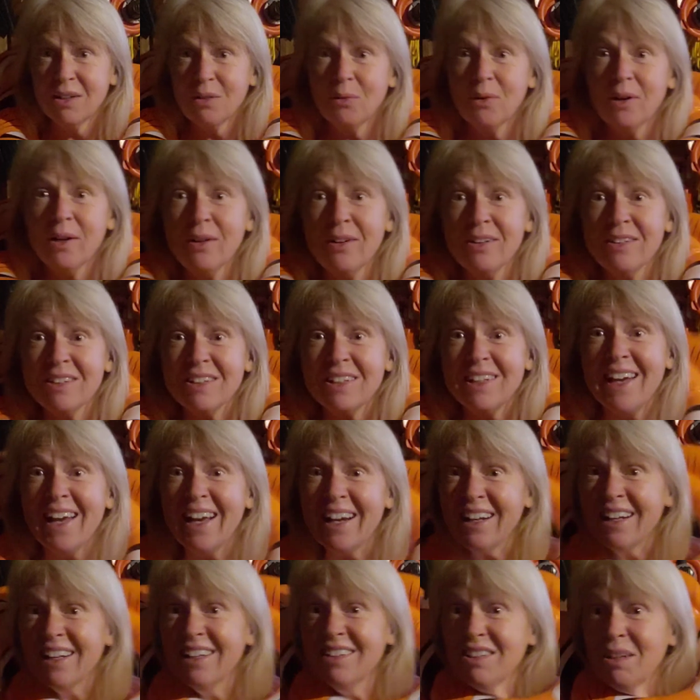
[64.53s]
Where is the
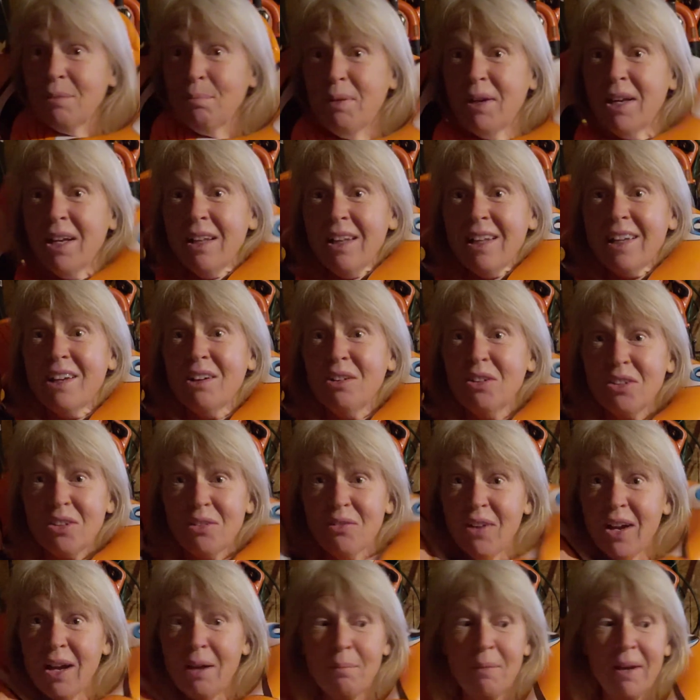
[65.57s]
necklace? It Billy goes
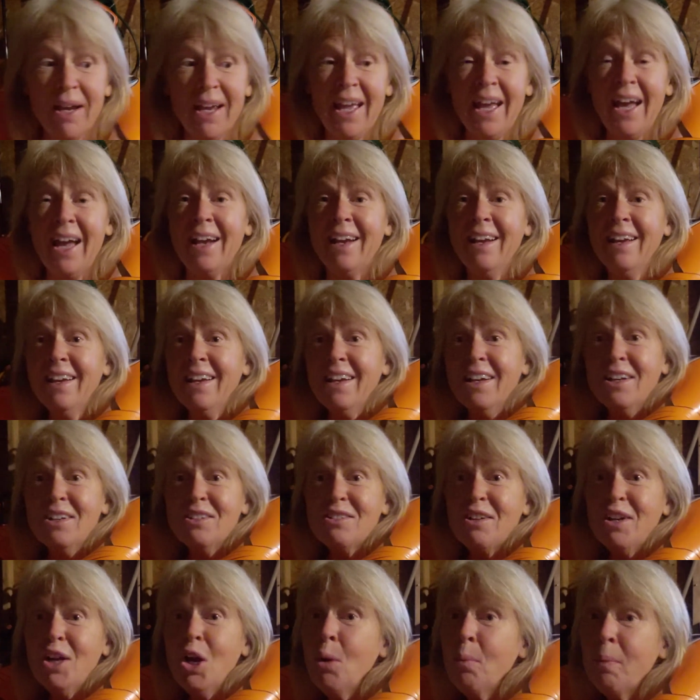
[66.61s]
around my head.
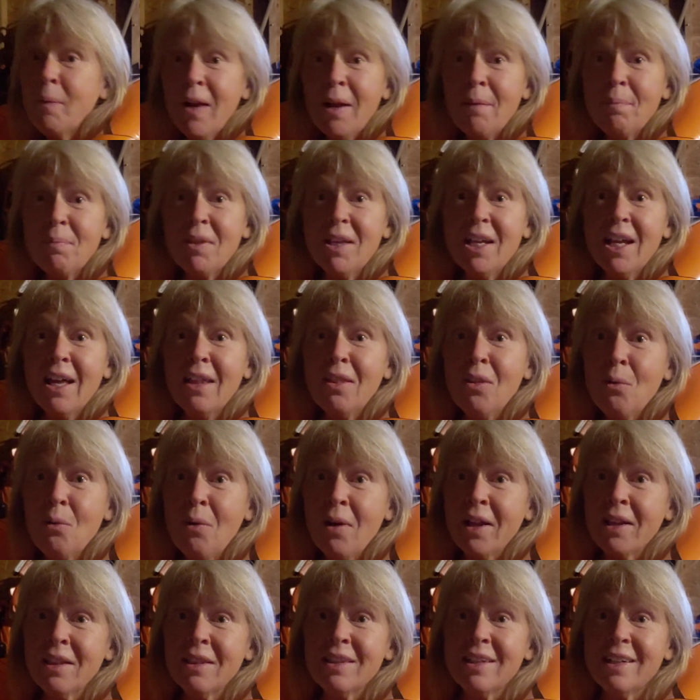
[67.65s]
So I opened up the other
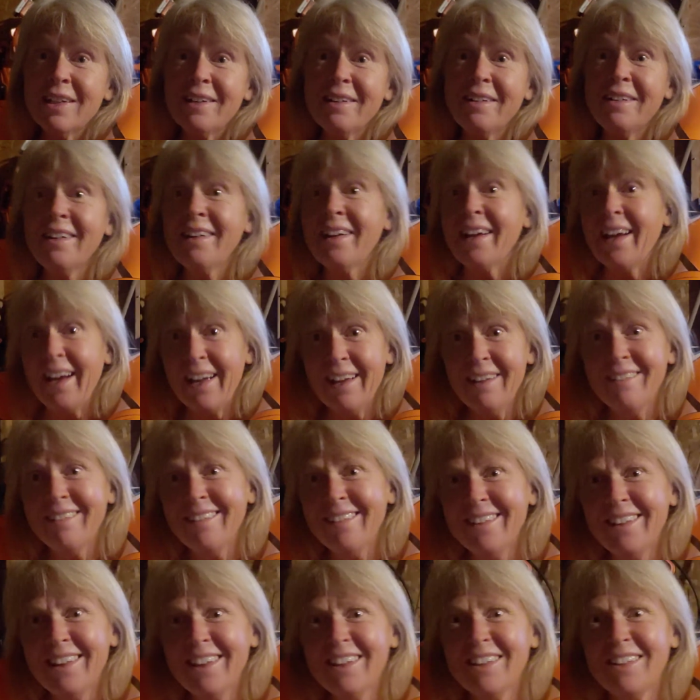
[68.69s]
one thinking, okay,
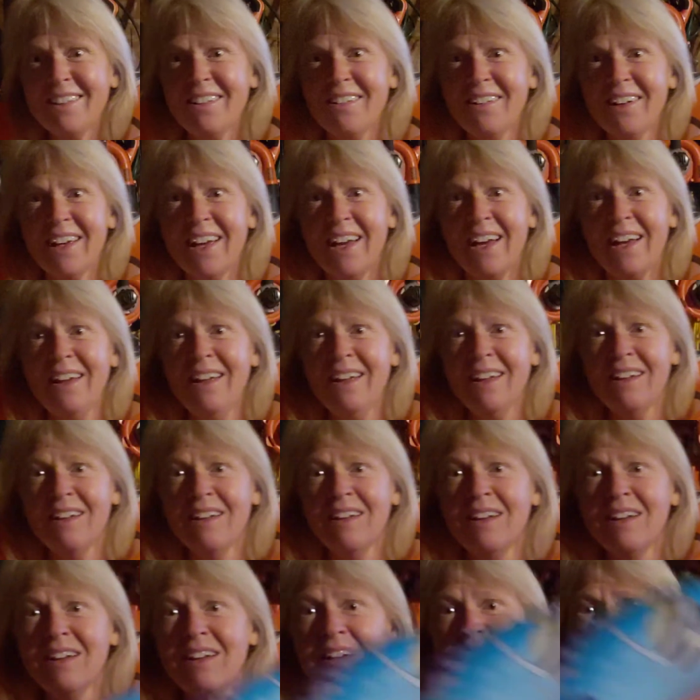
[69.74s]
this is okay.
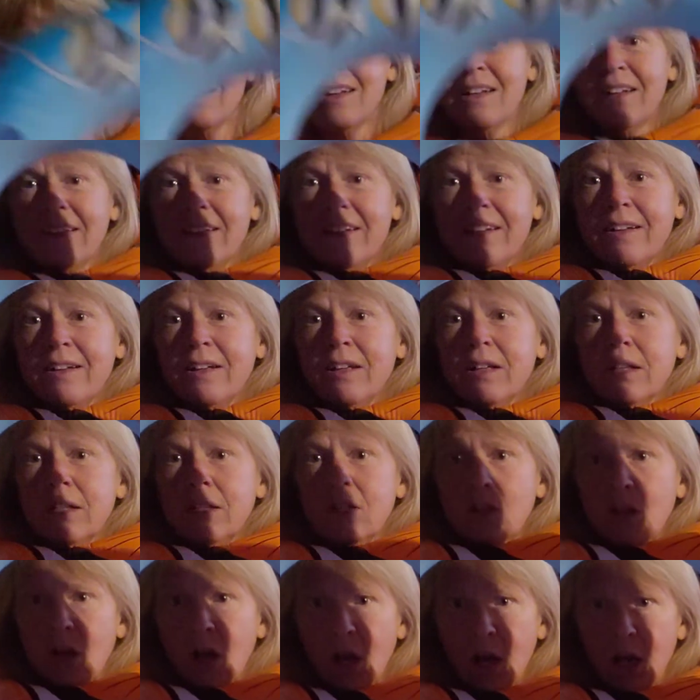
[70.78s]

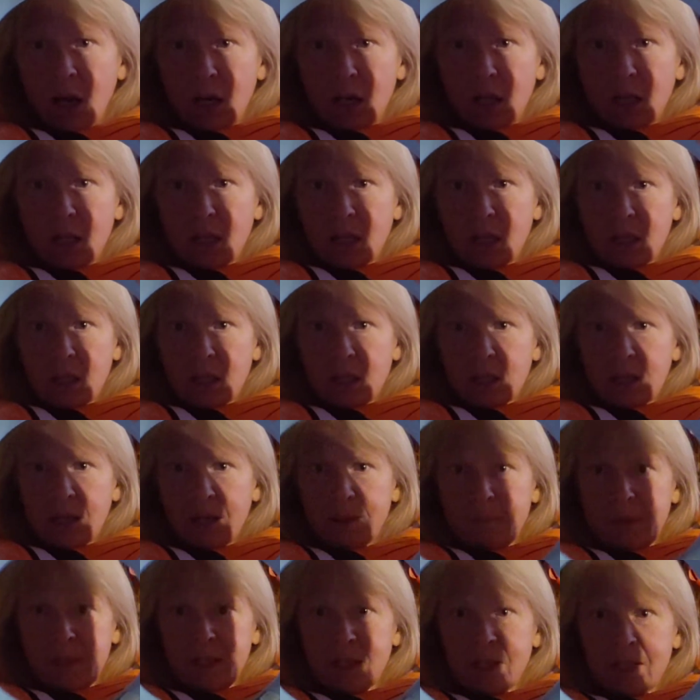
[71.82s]
Nah. I
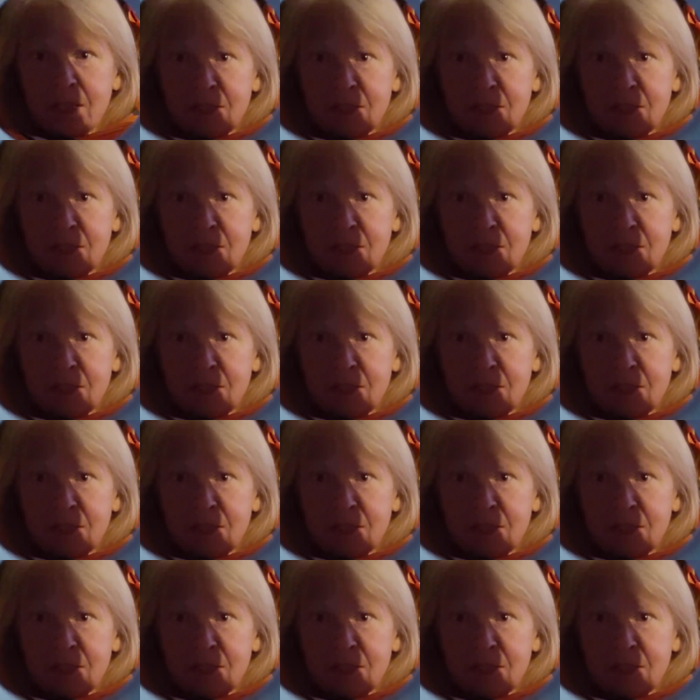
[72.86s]
mean,